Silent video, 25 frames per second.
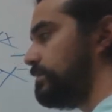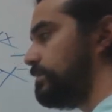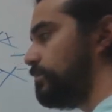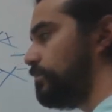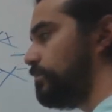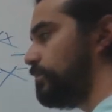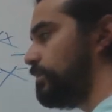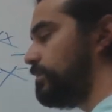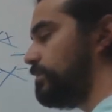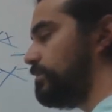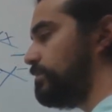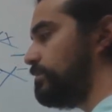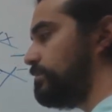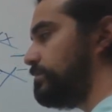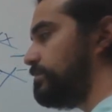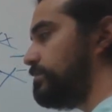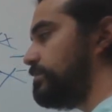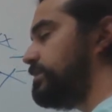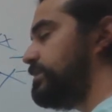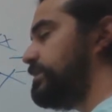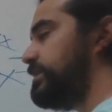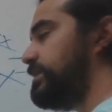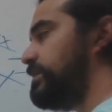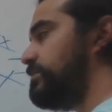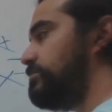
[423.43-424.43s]
Well,
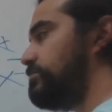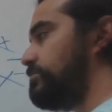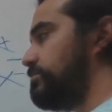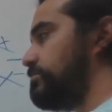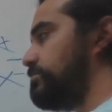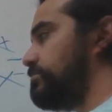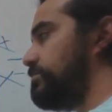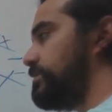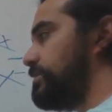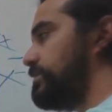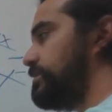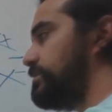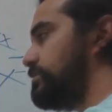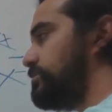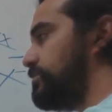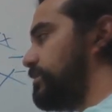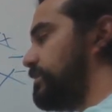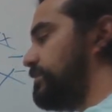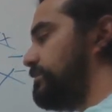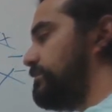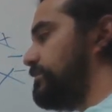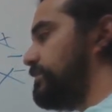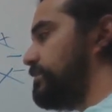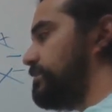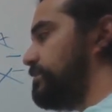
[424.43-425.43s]
now what we're going to
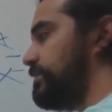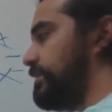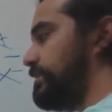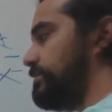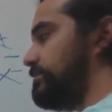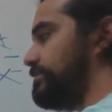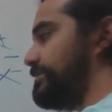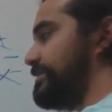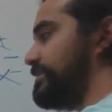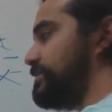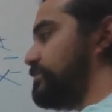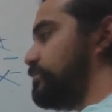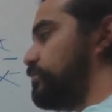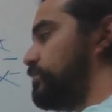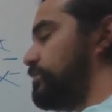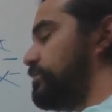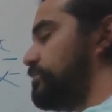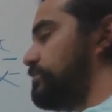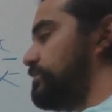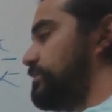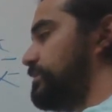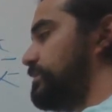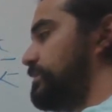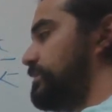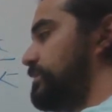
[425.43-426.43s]
try to figure out is which
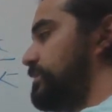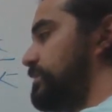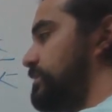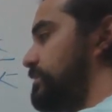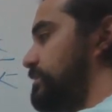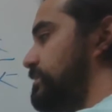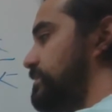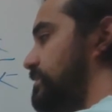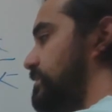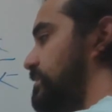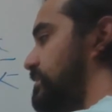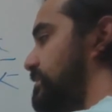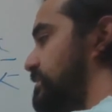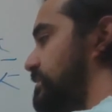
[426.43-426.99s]
one of these